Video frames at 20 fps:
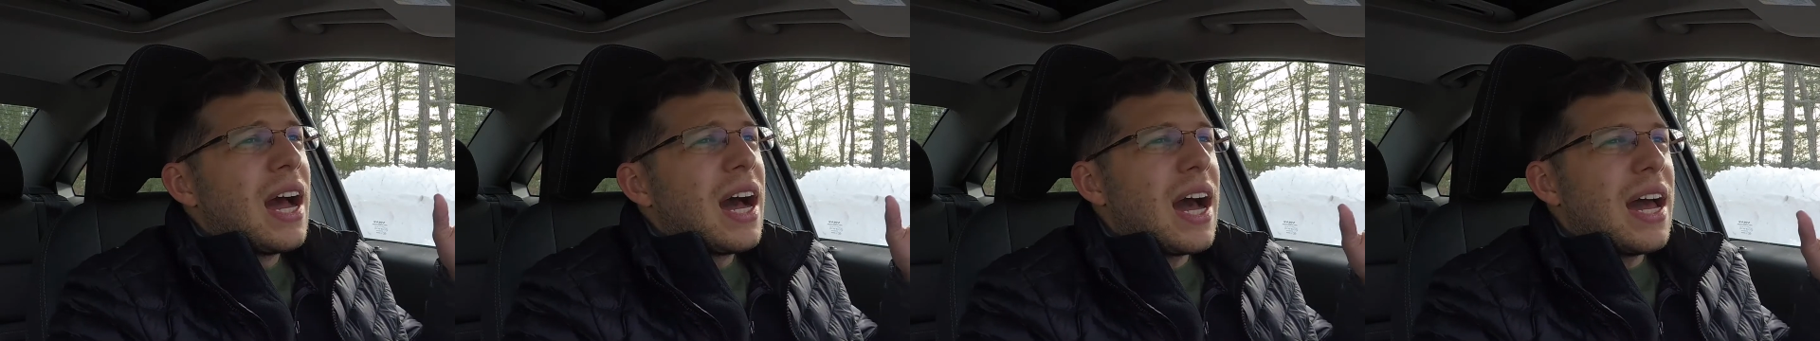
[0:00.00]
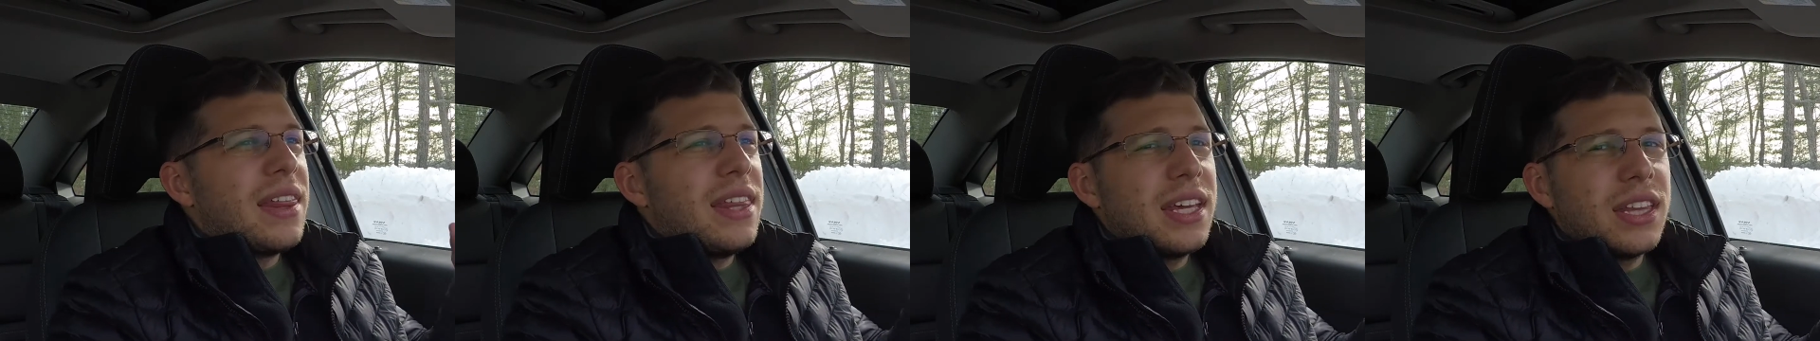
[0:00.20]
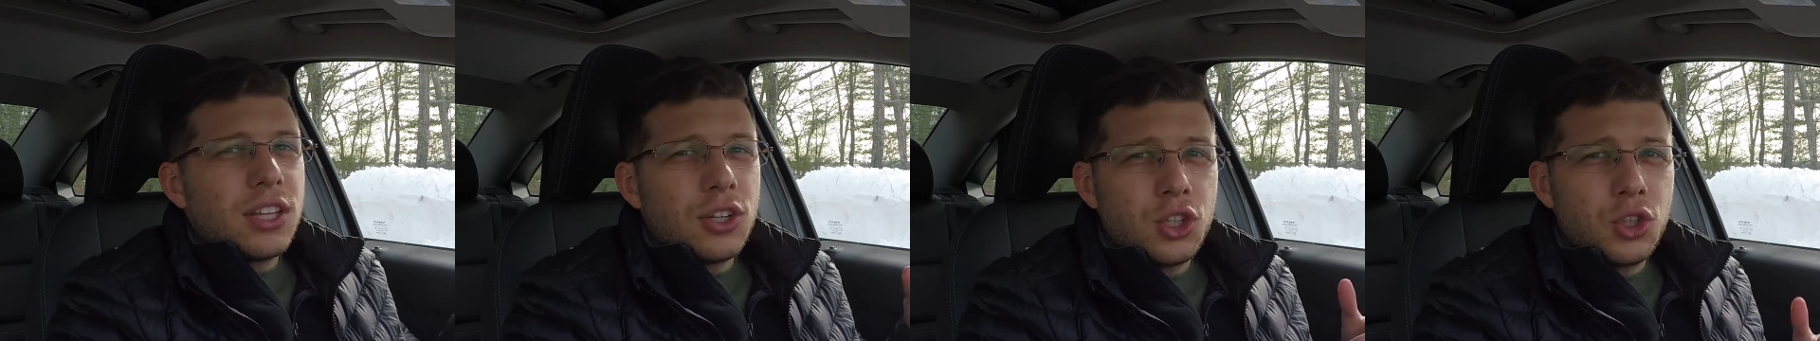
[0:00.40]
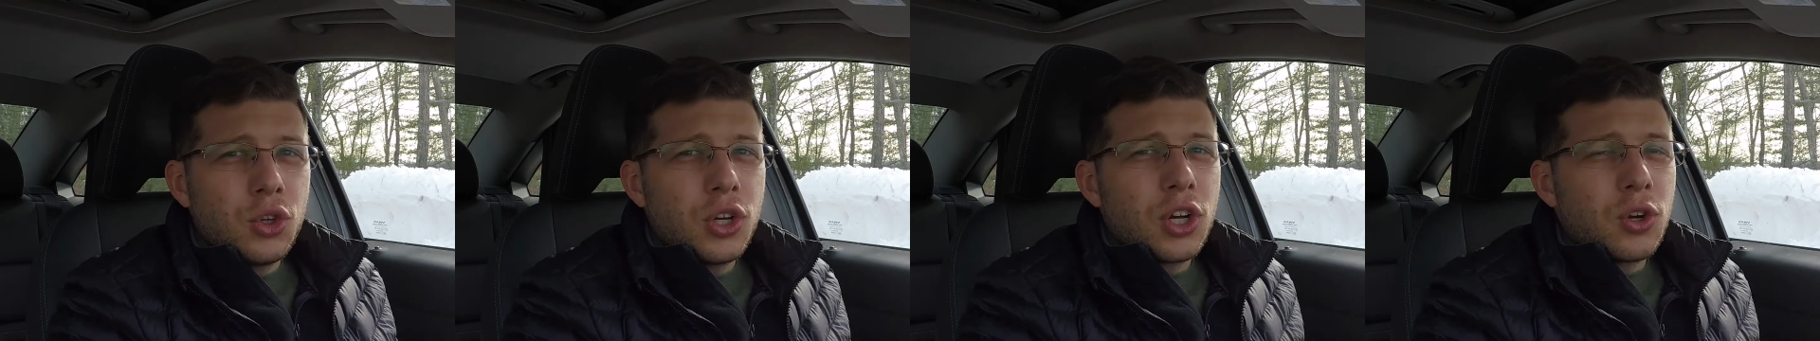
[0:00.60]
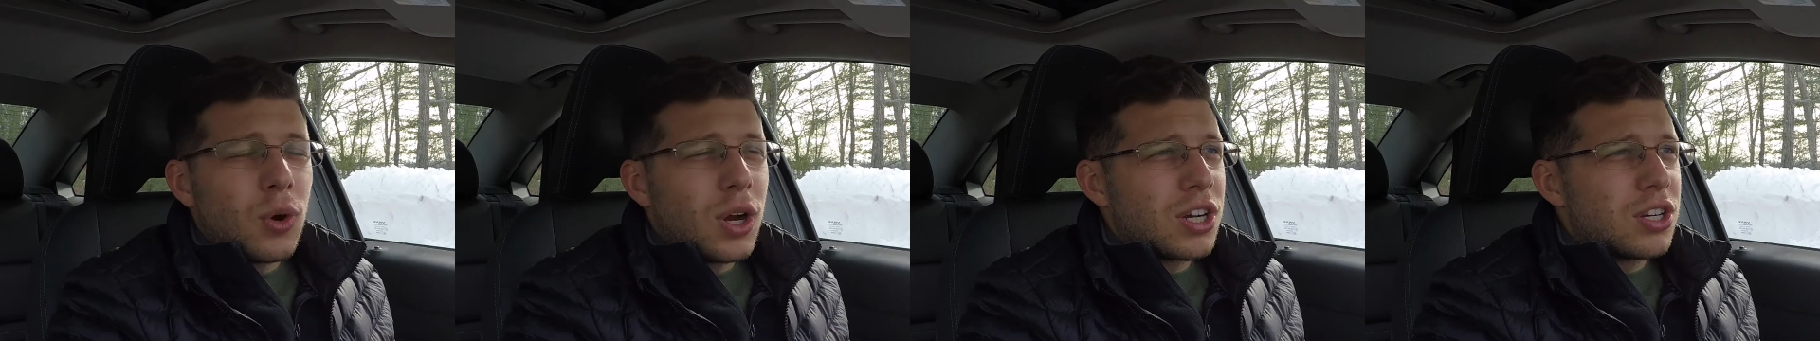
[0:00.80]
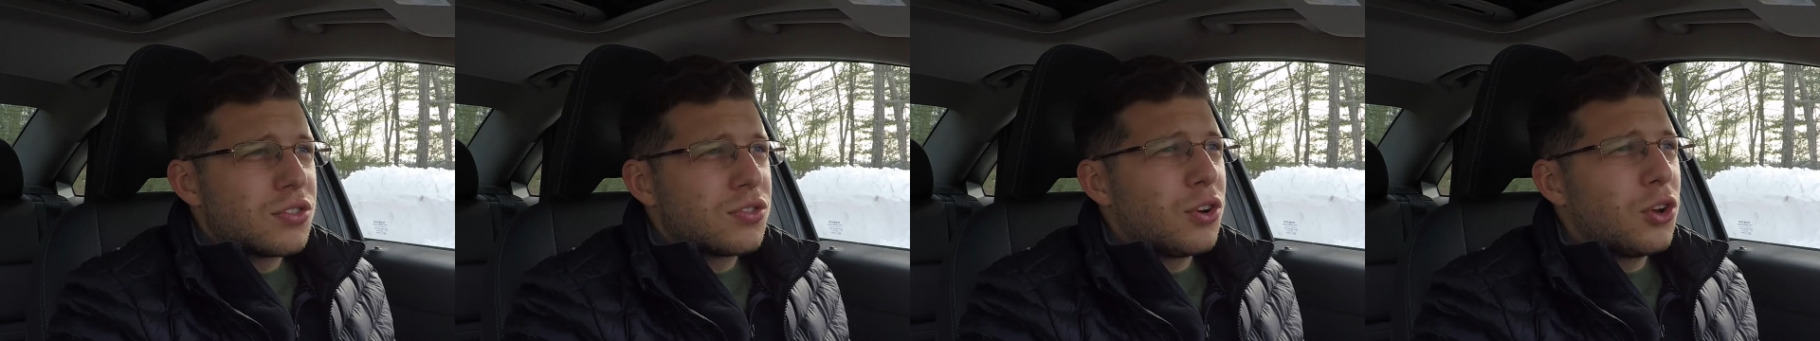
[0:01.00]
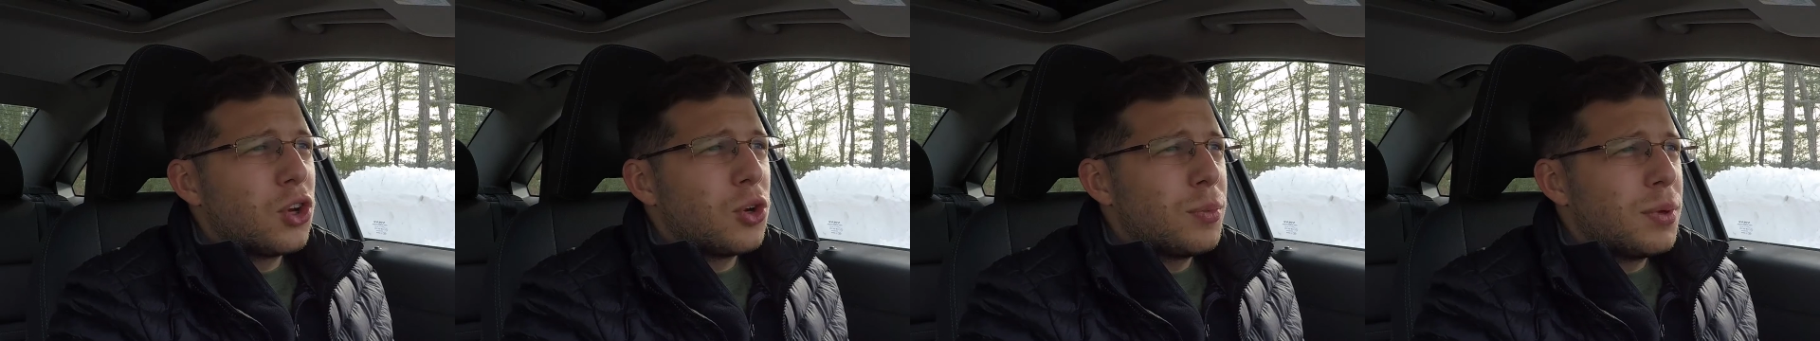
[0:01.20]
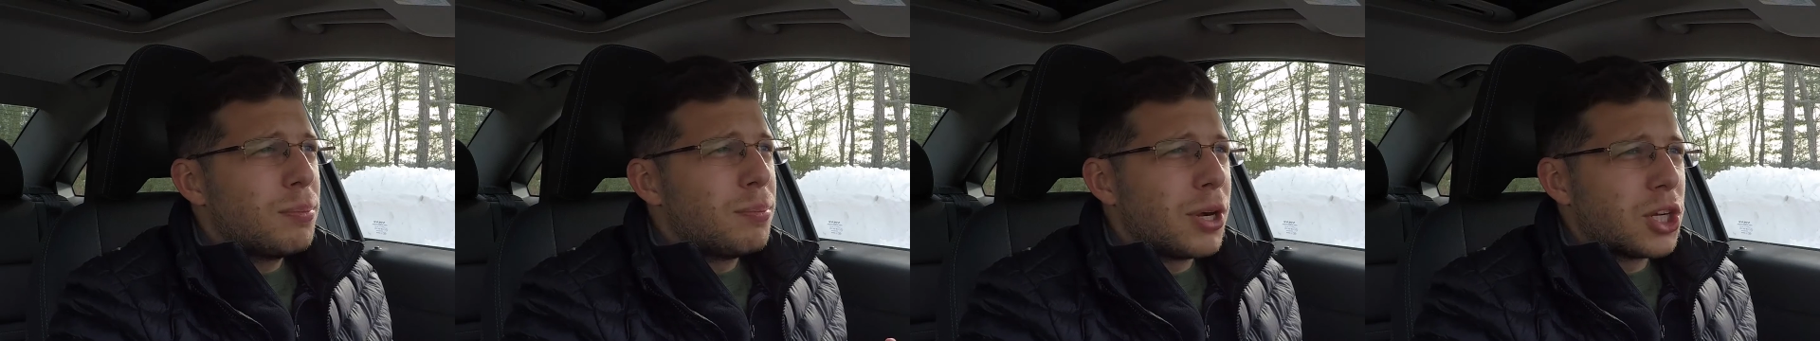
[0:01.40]
I think the Giulia Quadrifoglio
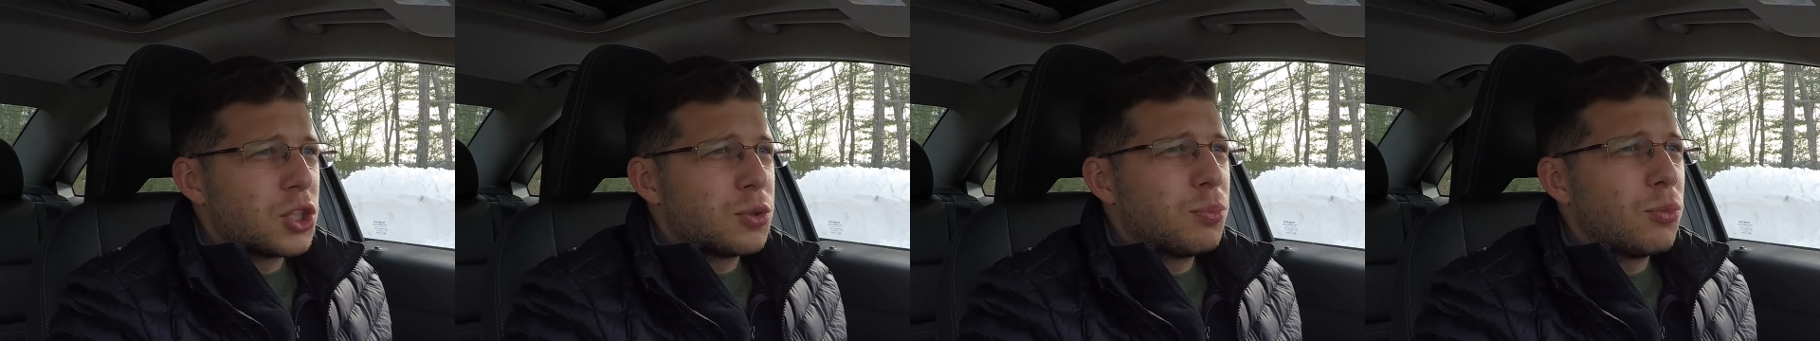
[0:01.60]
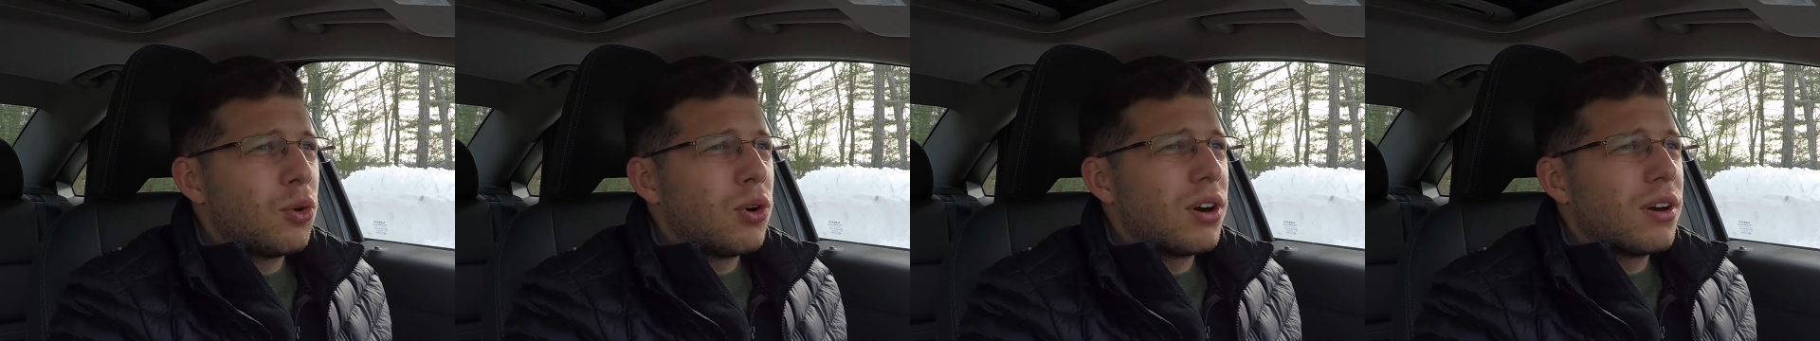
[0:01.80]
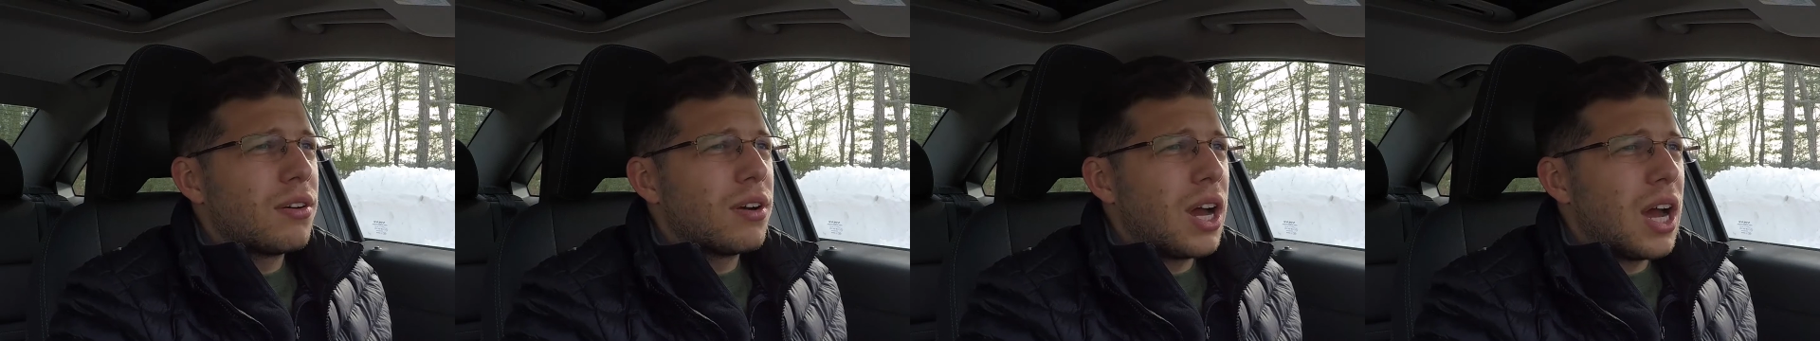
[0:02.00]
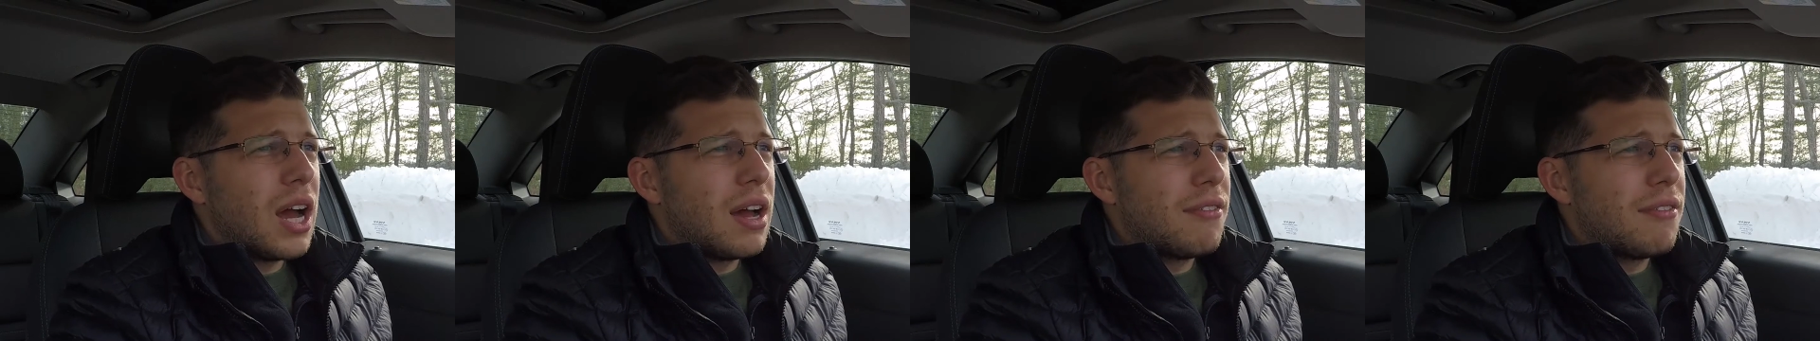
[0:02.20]
would be much more